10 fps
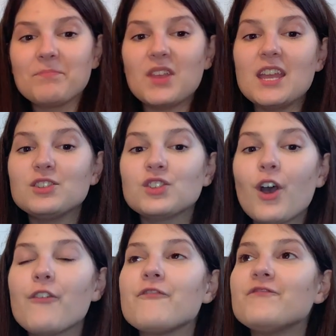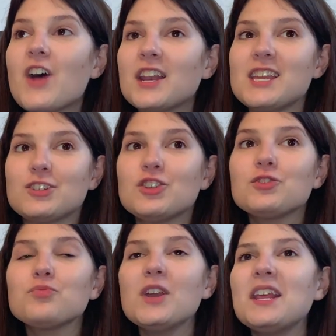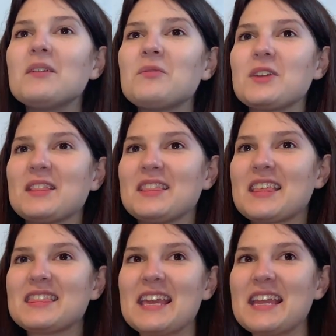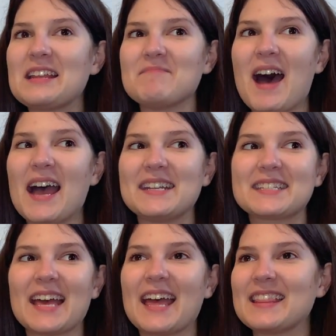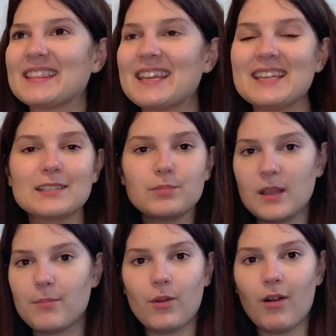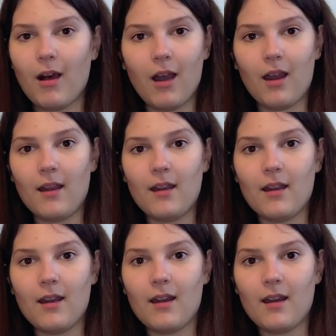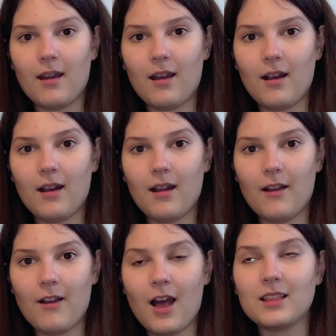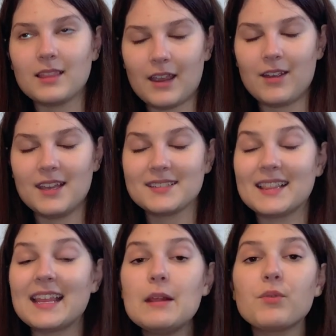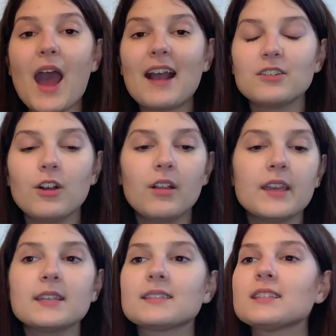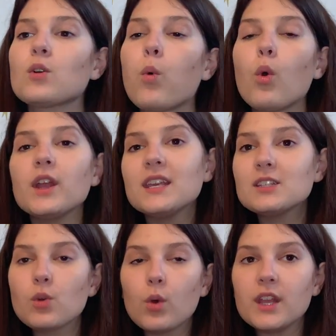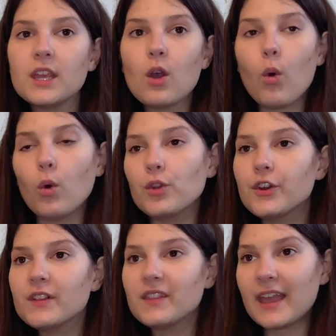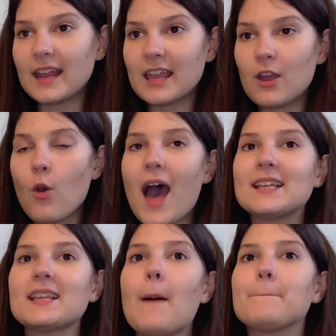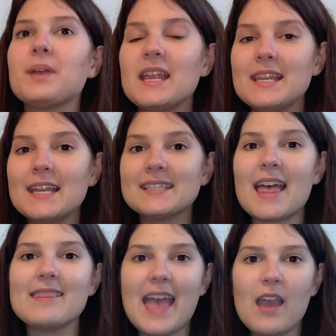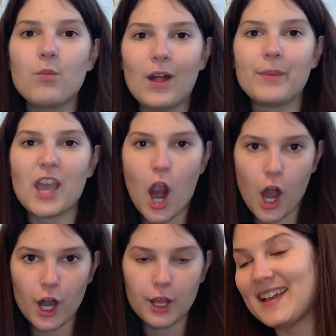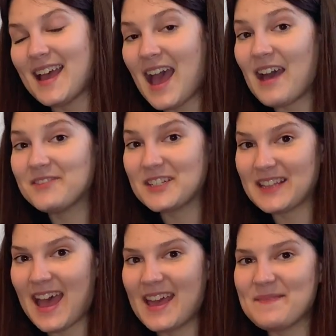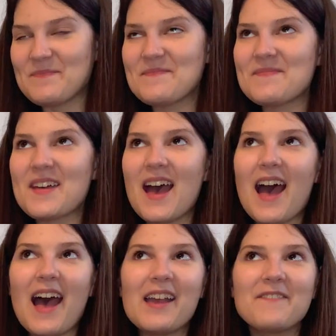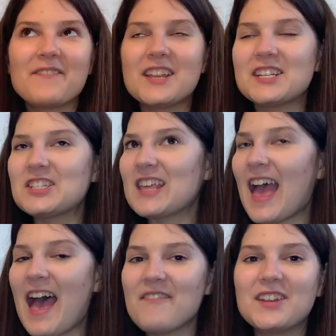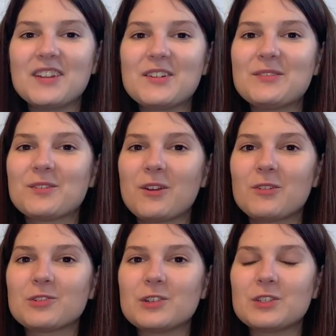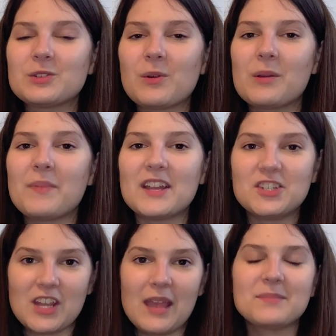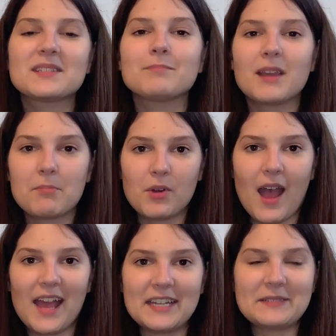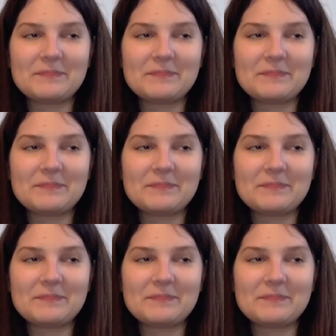It's funny. Just read it with the thing in mind that these people are hilarious. Lady Bracknell is this hoity-toity older lady who has opinions and they will be heard. After that, I finished The Heaven and Earth Grocery Store by James McBride.